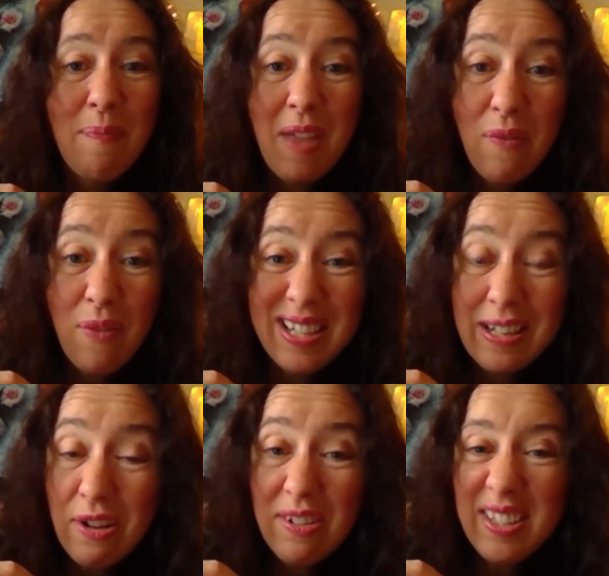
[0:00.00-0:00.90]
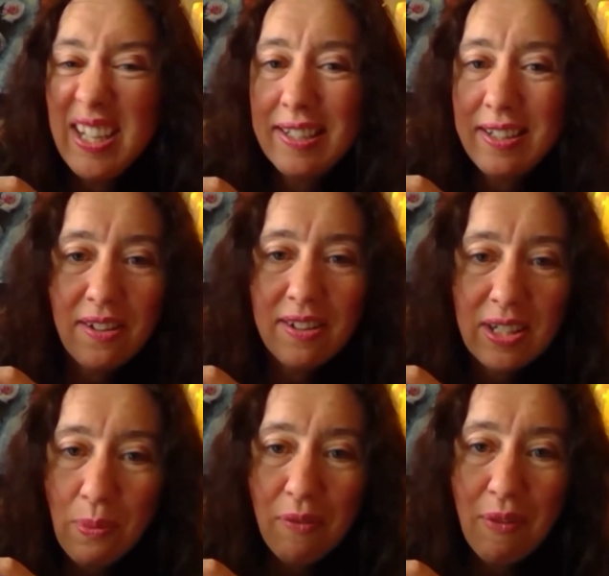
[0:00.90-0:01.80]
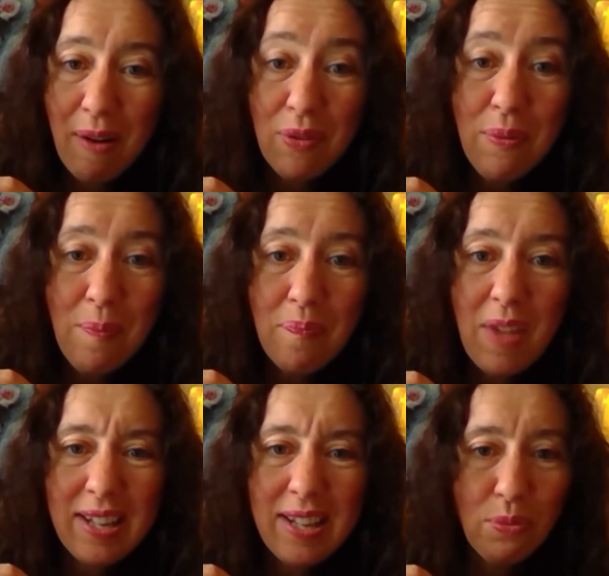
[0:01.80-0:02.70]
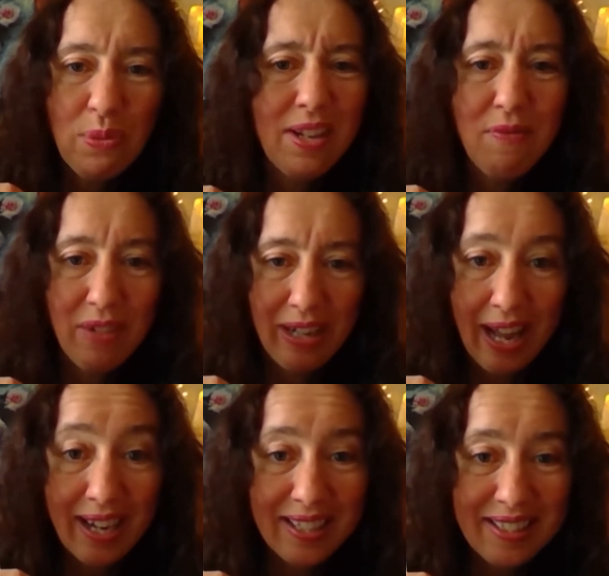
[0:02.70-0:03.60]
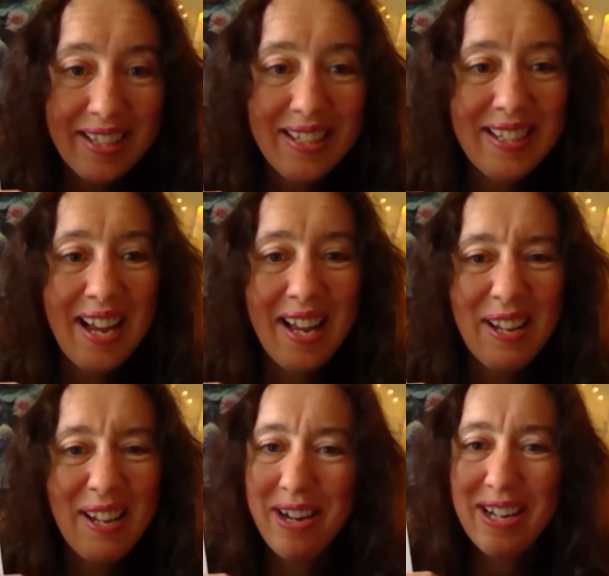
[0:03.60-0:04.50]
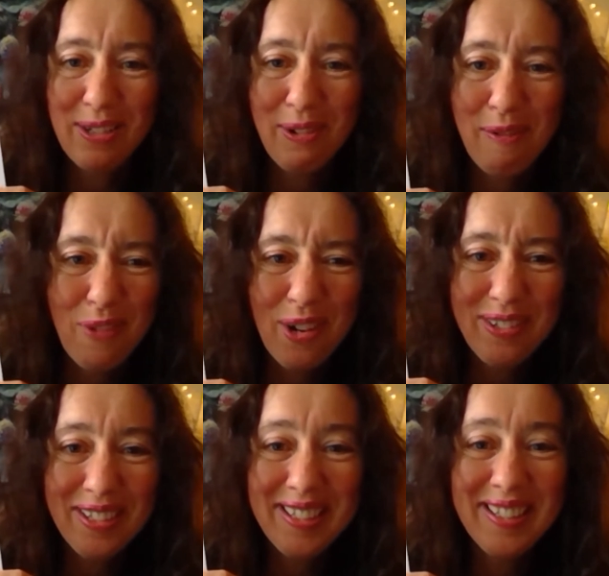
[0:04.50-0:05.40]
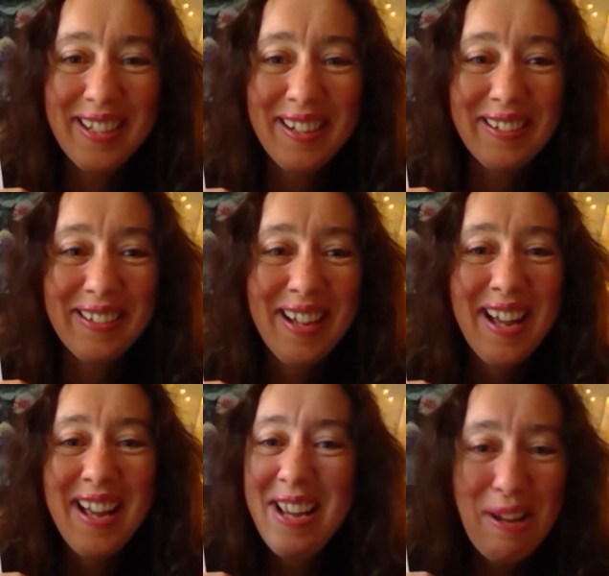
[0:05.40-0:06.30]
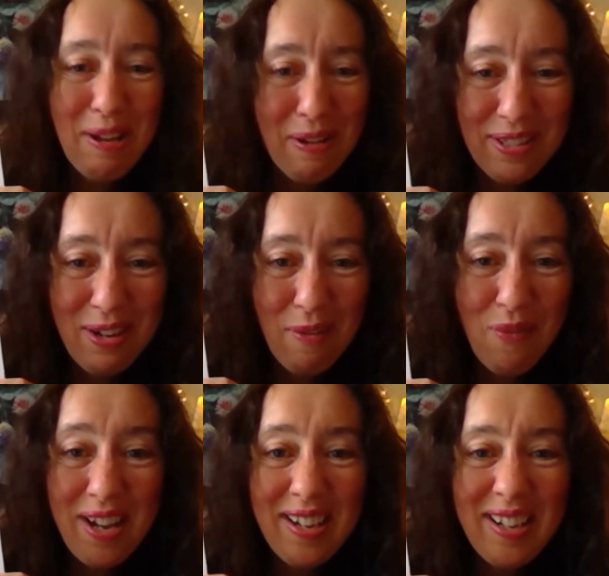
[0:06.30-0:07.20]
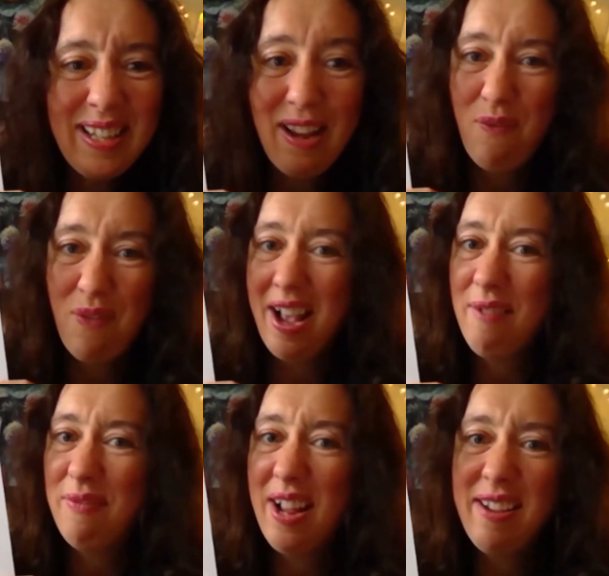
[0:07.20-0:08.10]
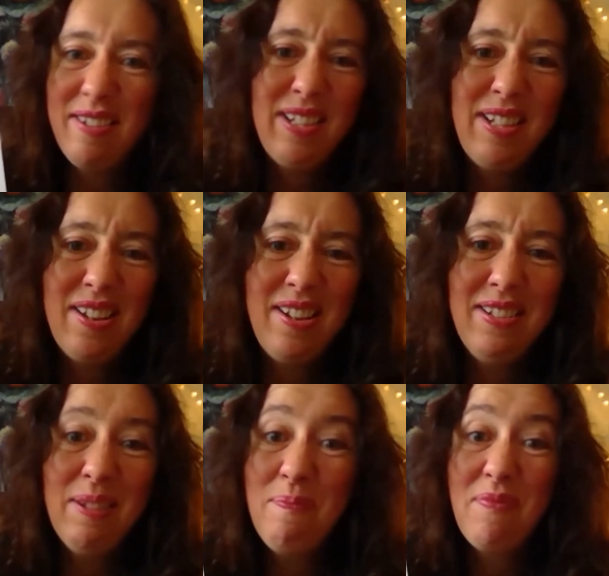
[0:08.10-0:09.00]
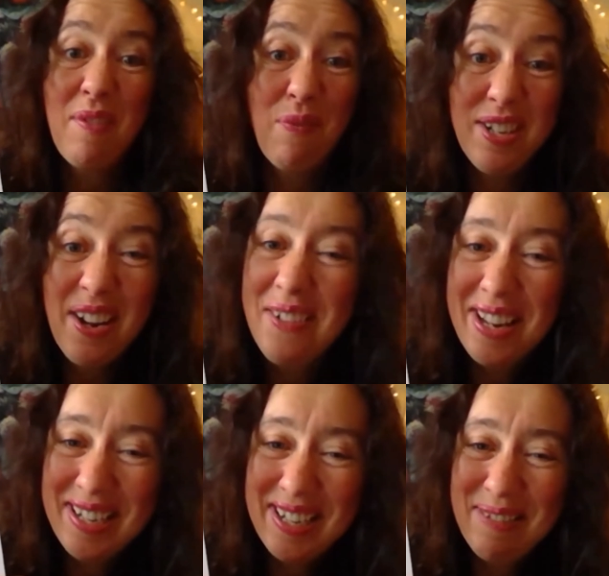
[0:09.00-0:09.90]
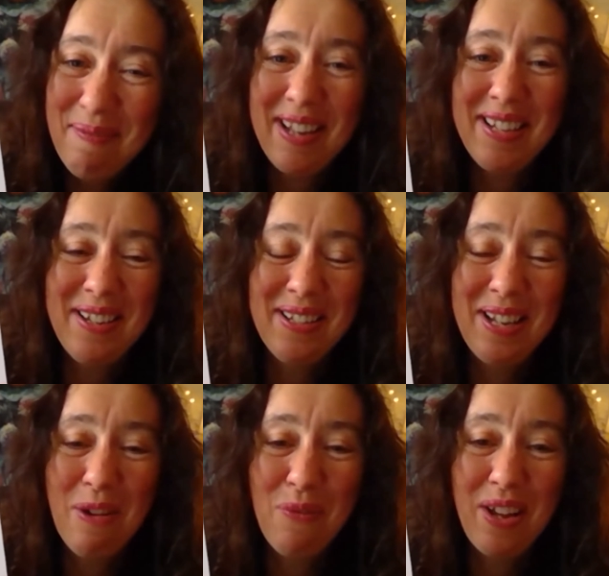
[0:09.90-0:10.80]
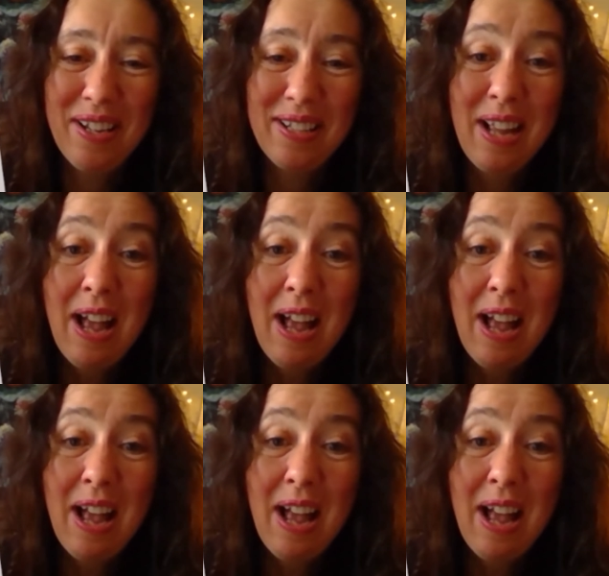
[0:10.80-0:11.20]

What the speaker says: If it's loose, it starts to unravel. It's also relaxing to add really strong folds. So you use your fingers. If you have nails, you can use them. If you don't, it doesn't matter using your fingers.